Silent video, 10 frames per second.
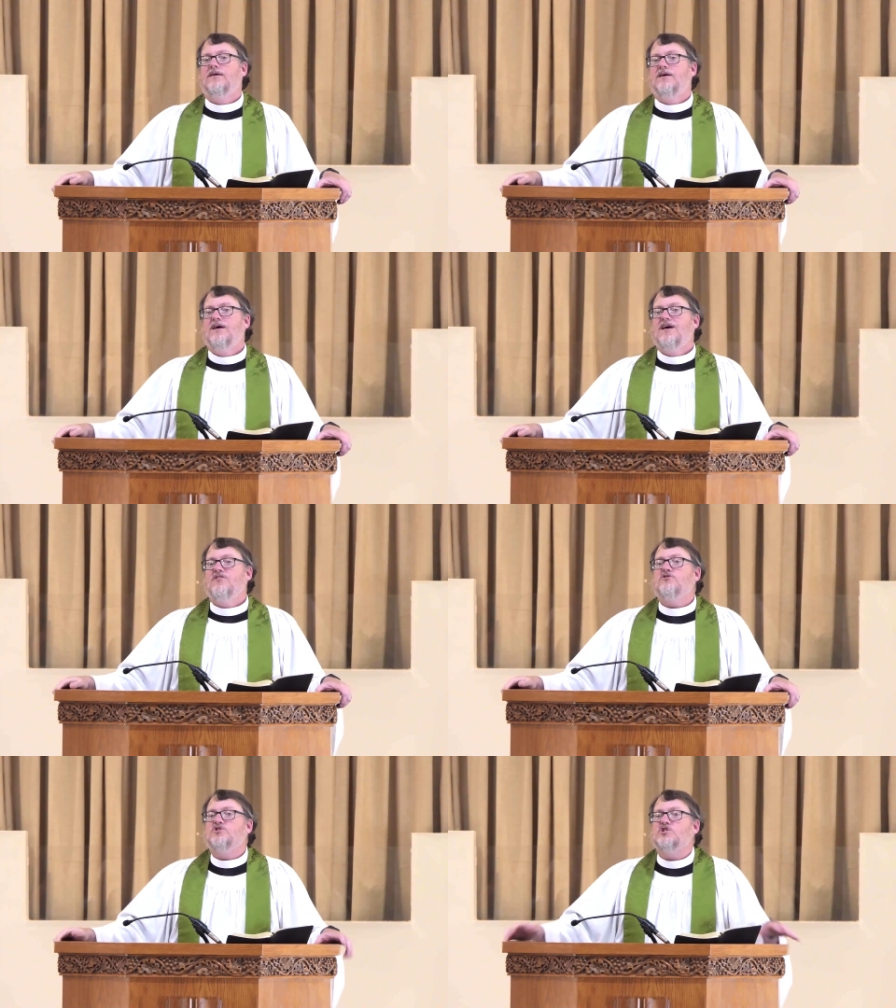There's
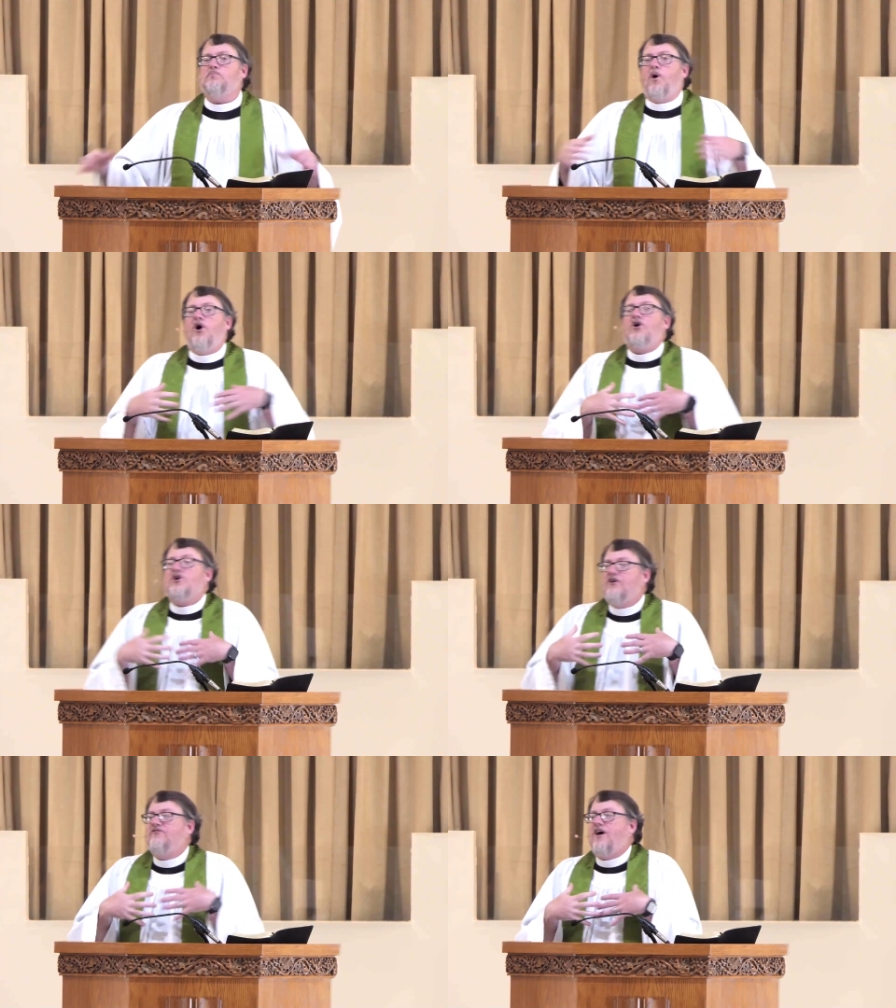this part
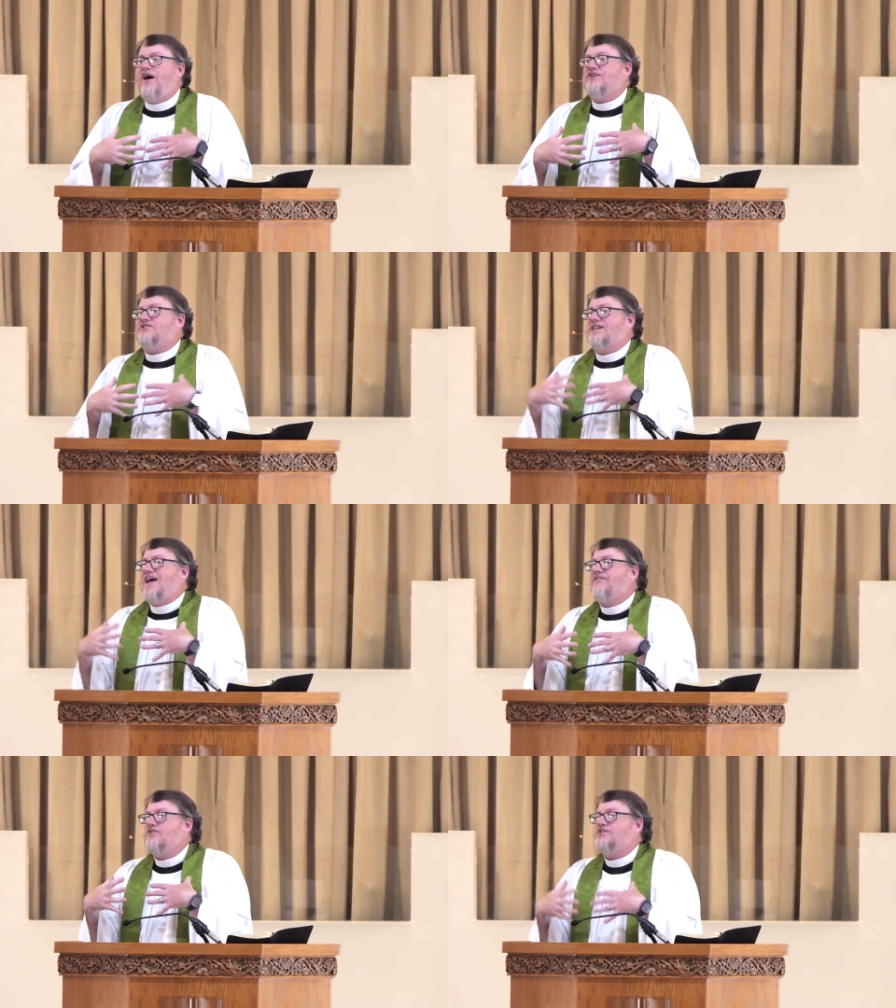of us, in
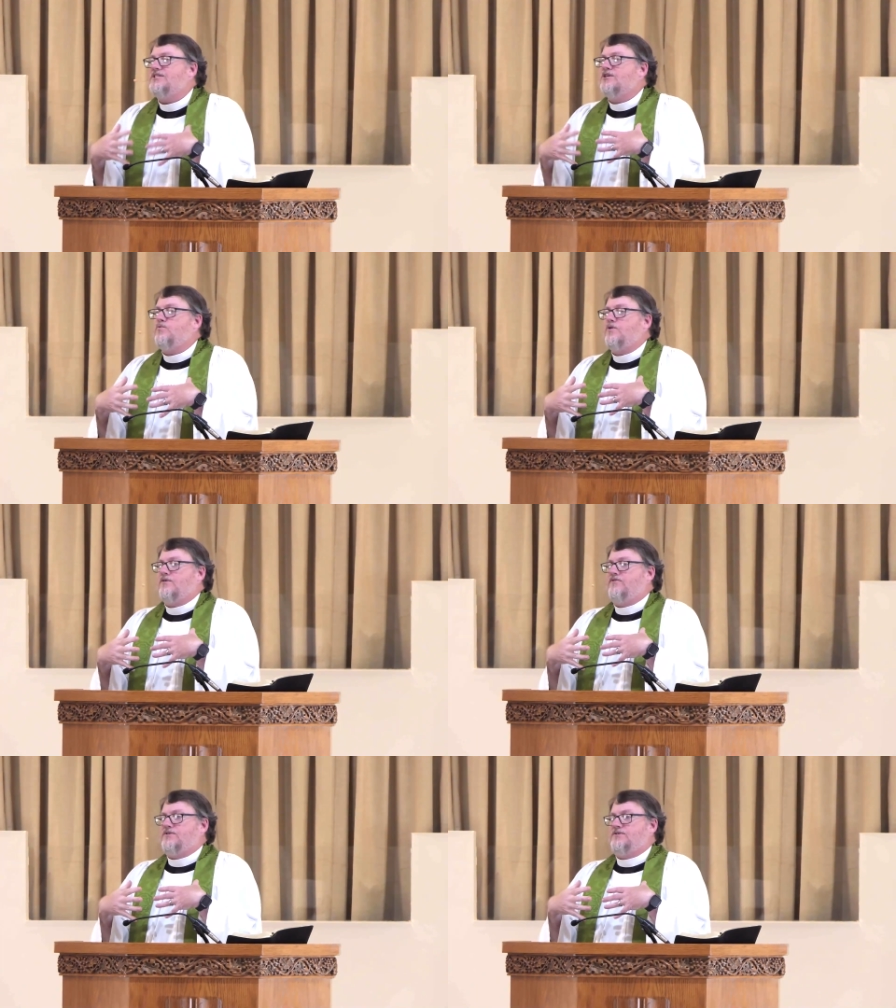every single one of
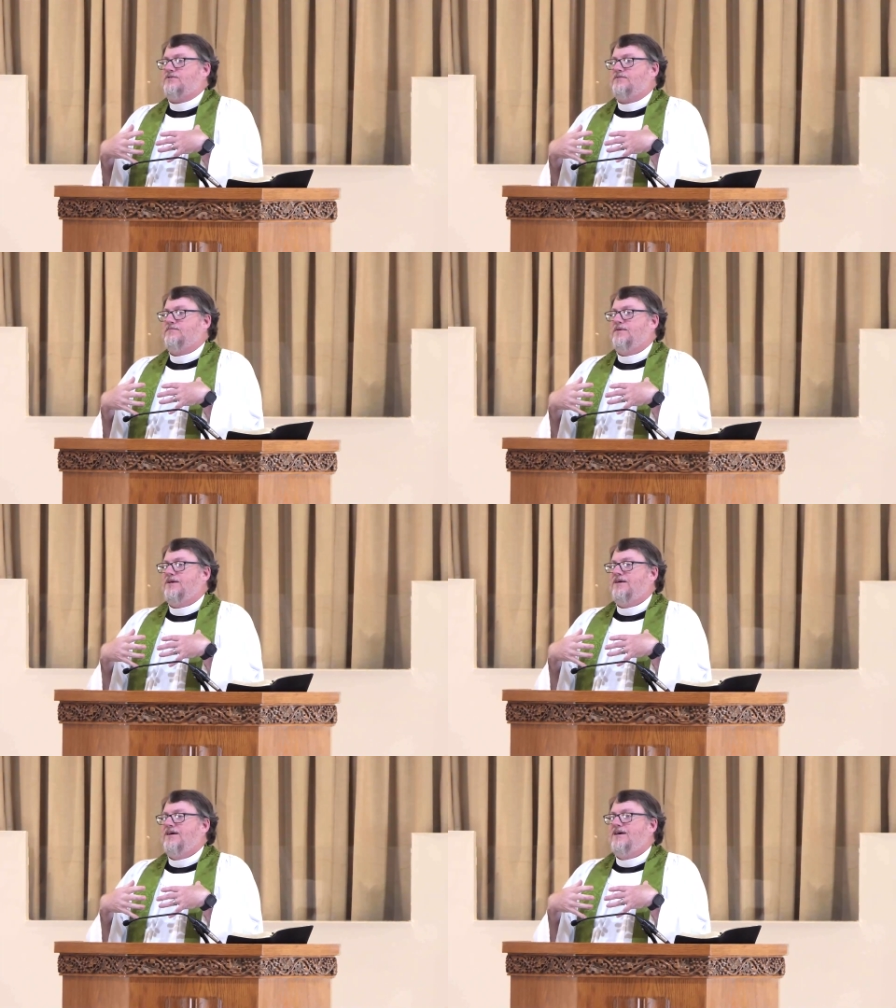us,
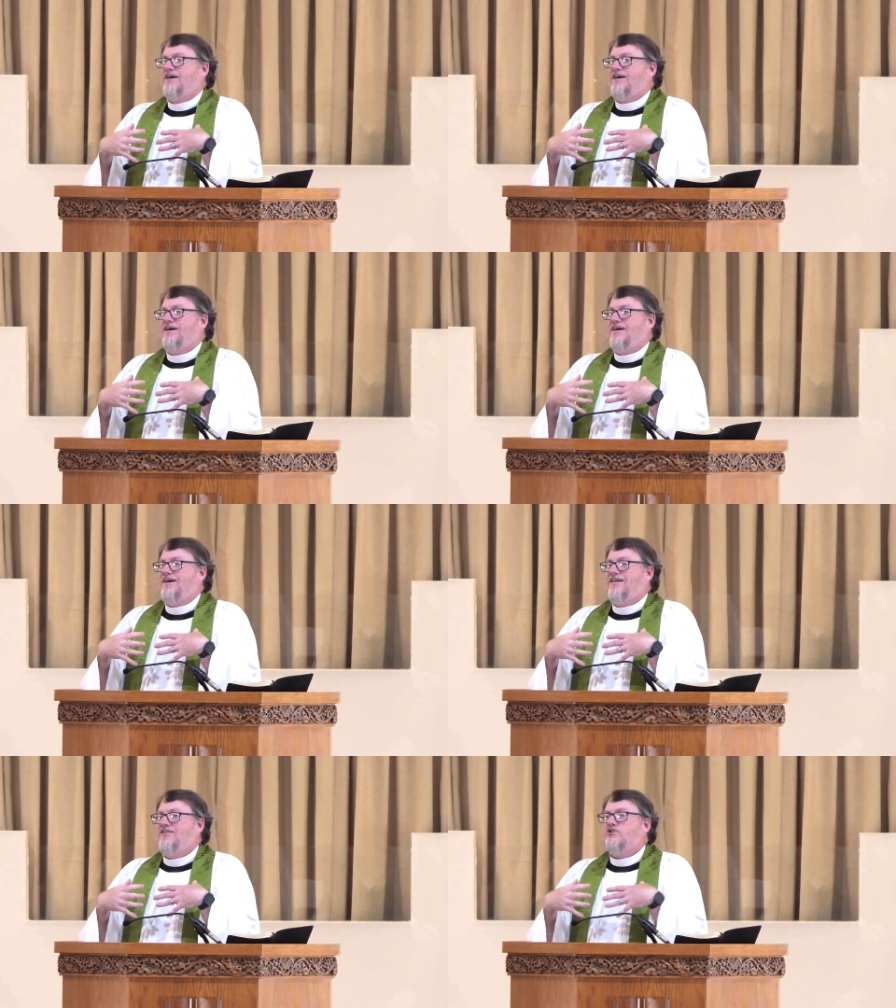
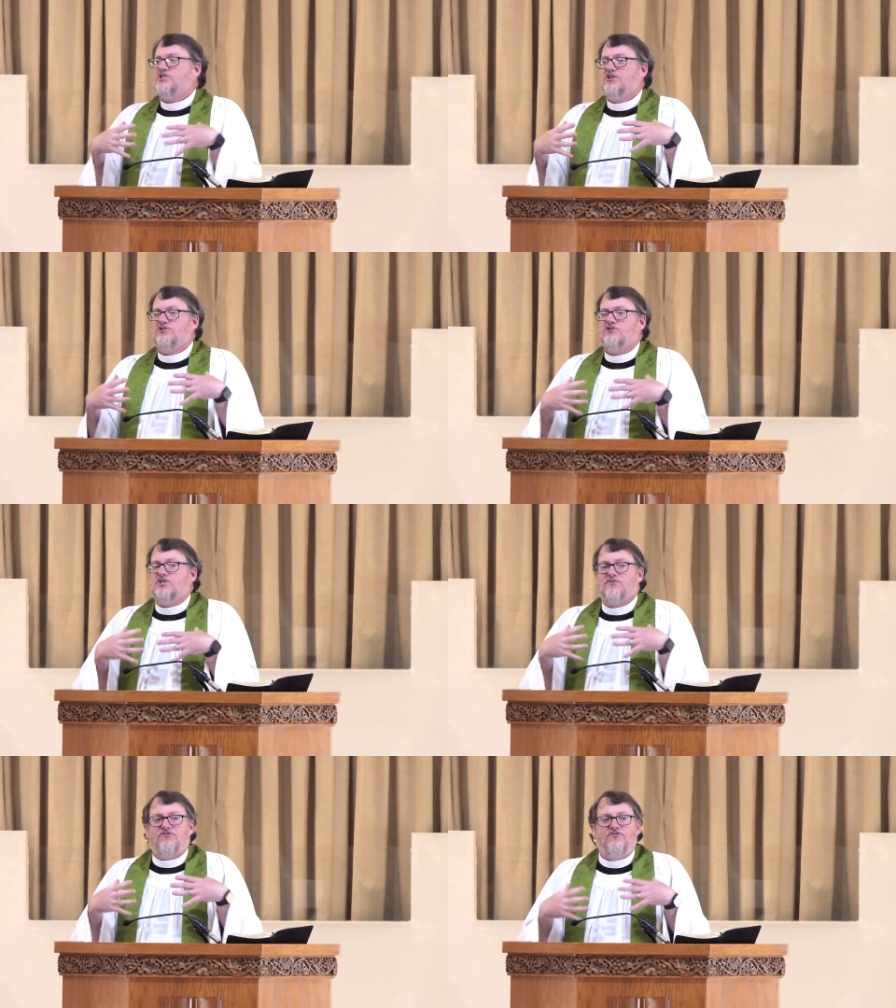there's, there's a
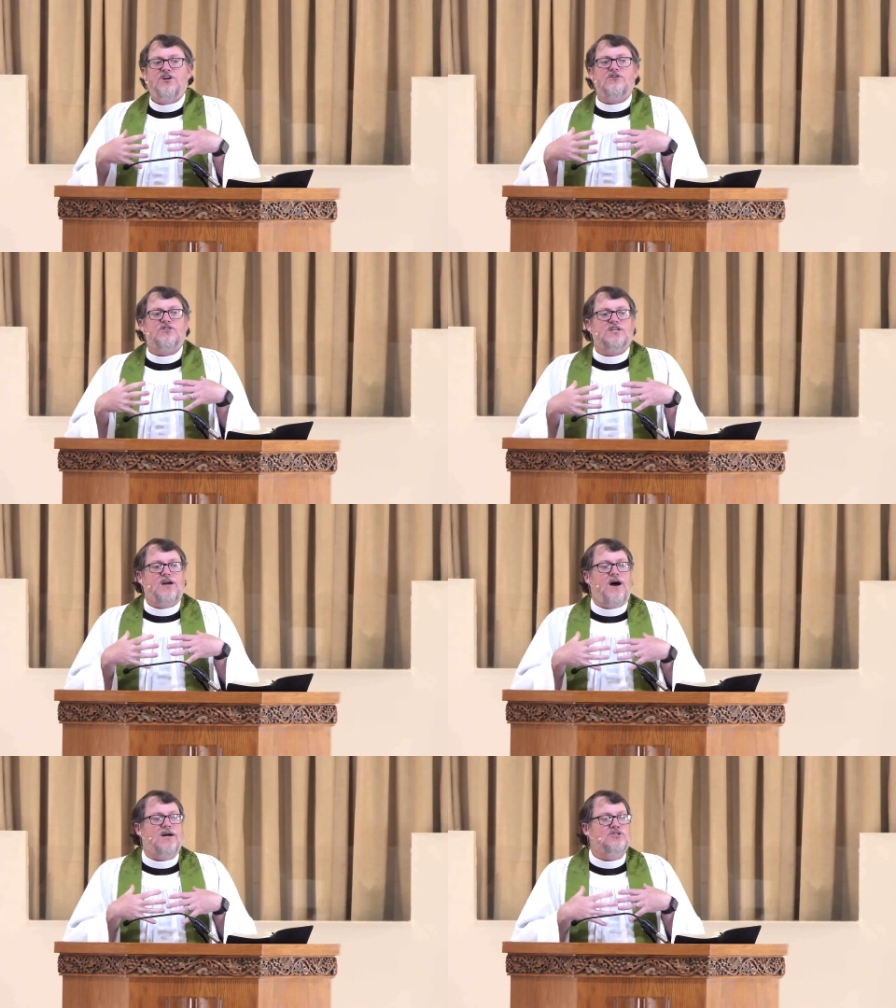fear that
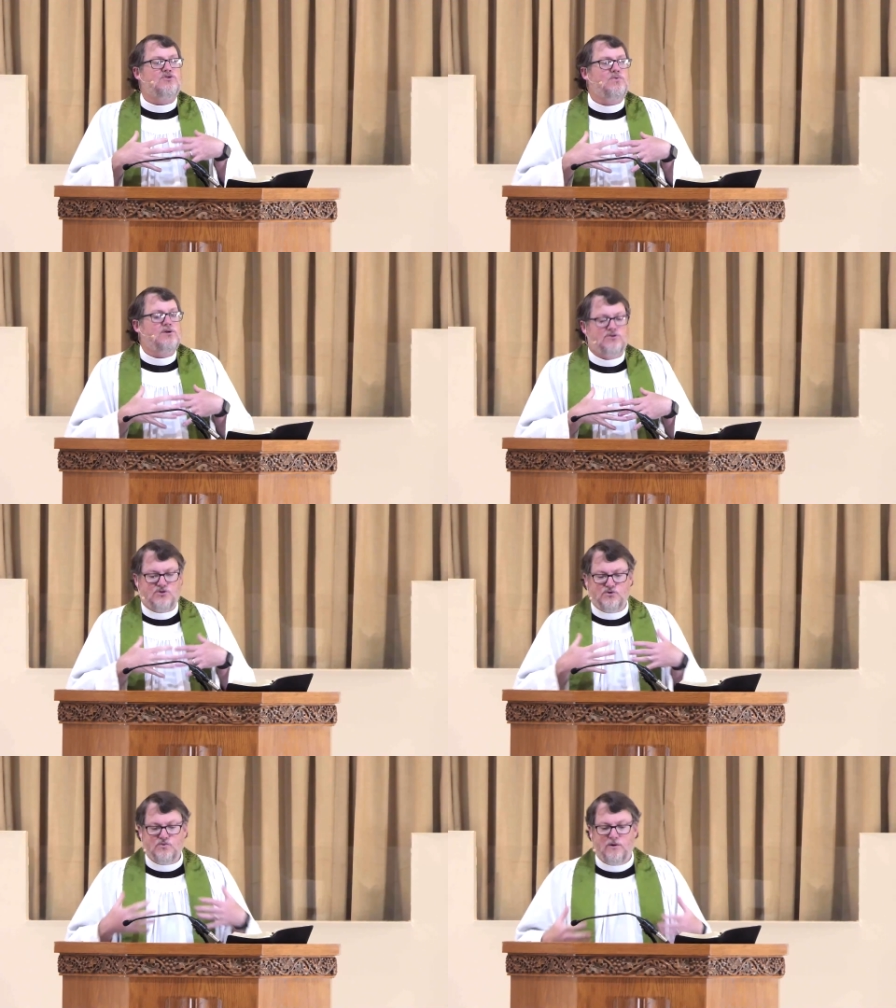God's going
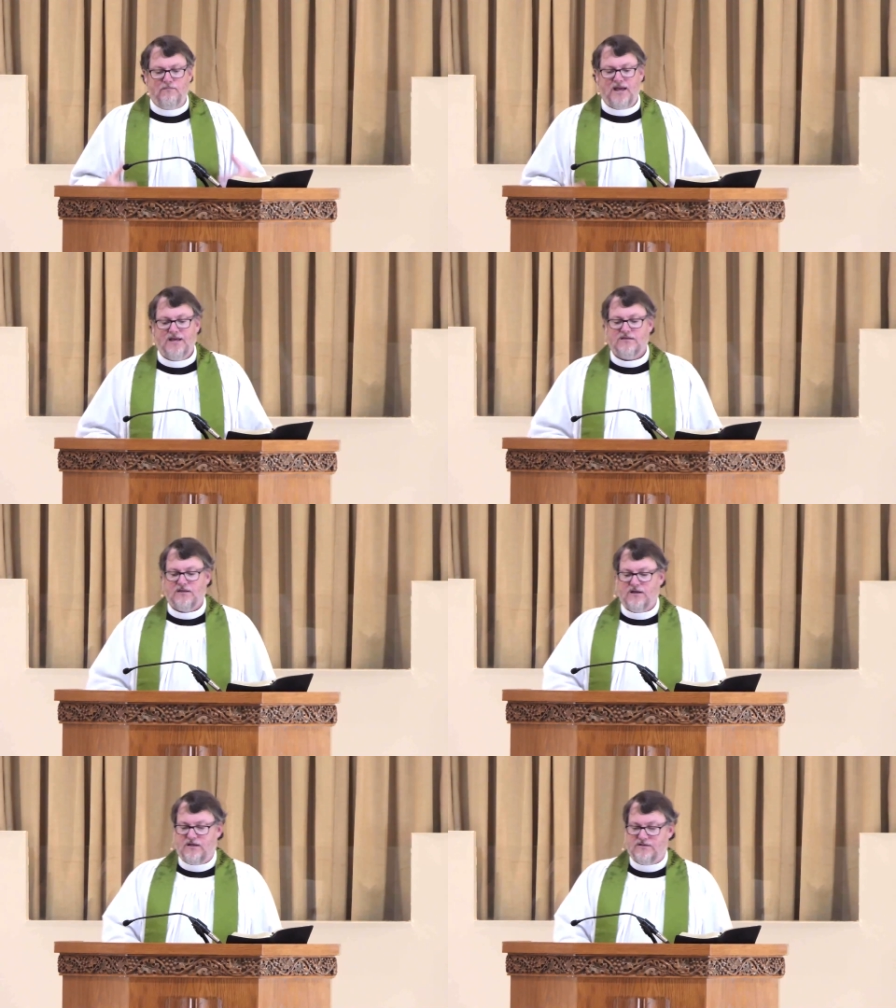to abandon
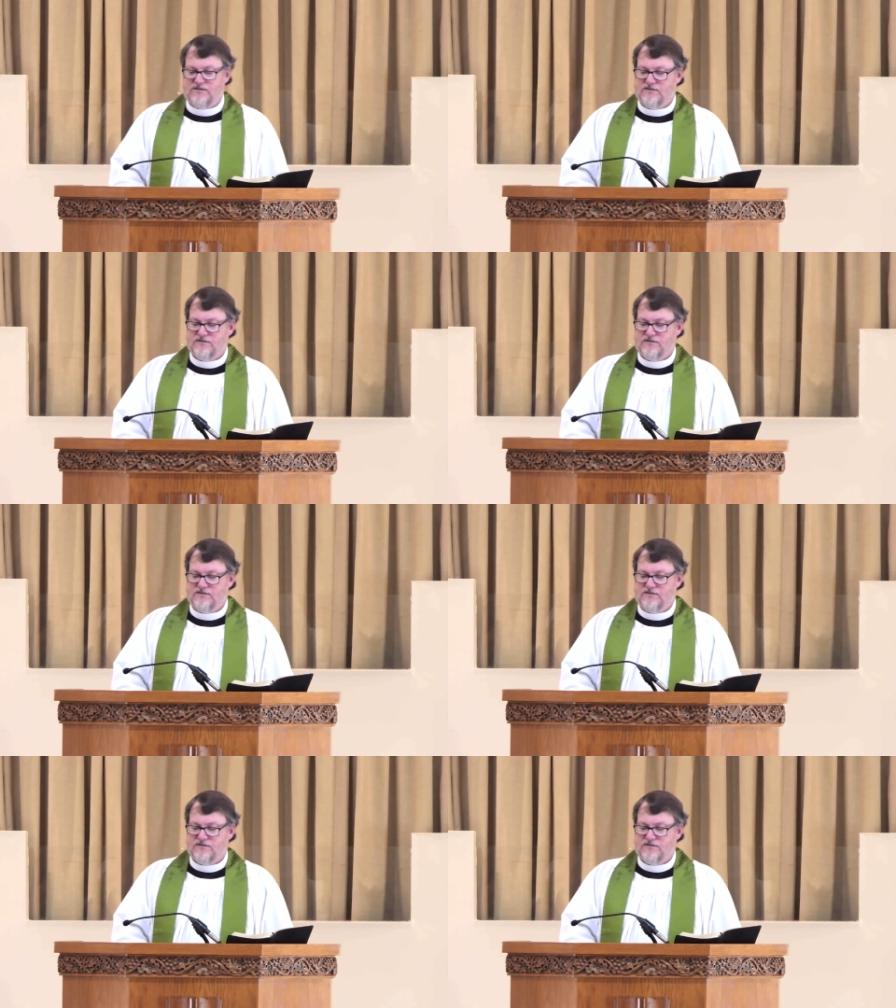us.